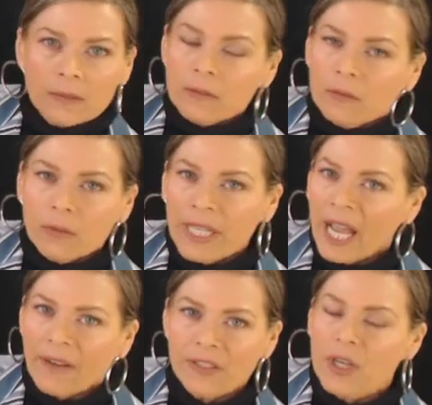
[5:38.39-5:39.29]
we
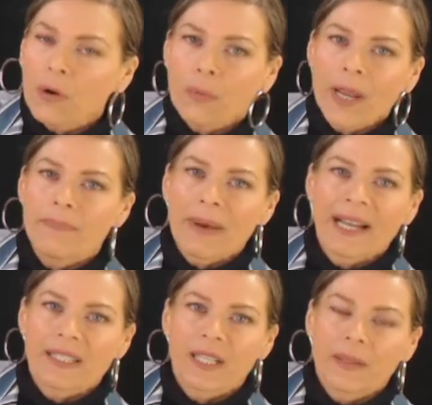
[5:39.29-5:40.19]
have to go right back
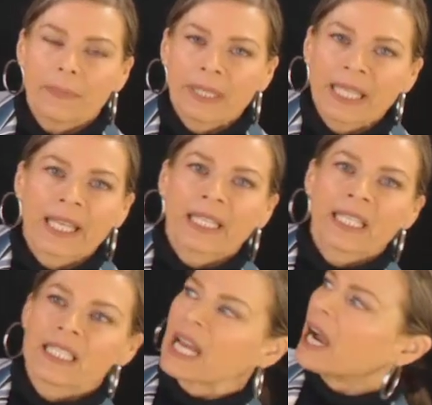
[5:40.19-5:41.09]
to the beginning to